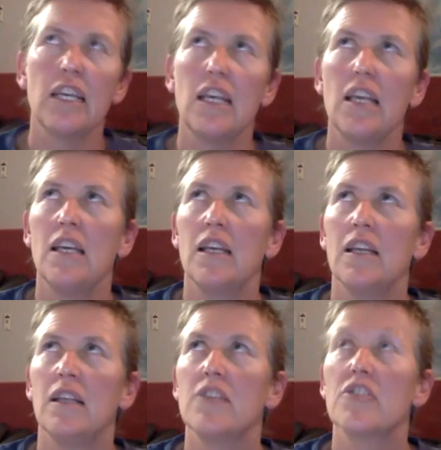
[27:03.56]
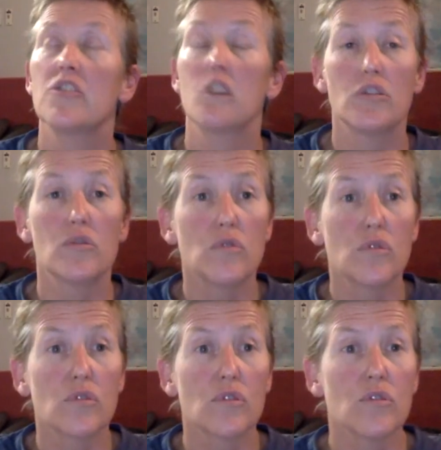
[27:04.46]
in social
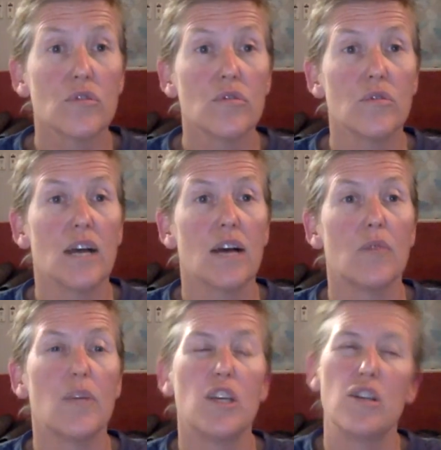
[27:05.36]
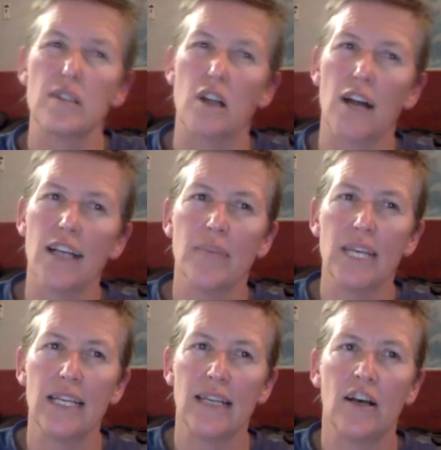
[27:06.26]
crew, we use
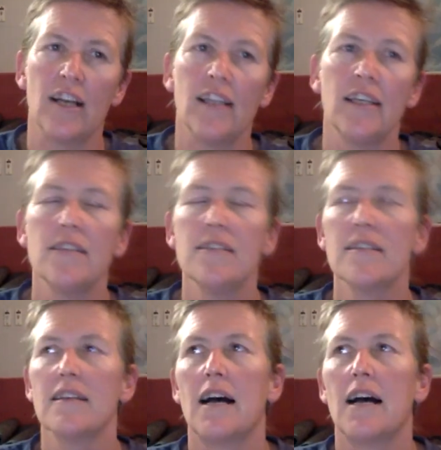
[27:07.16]
PD Lightnings,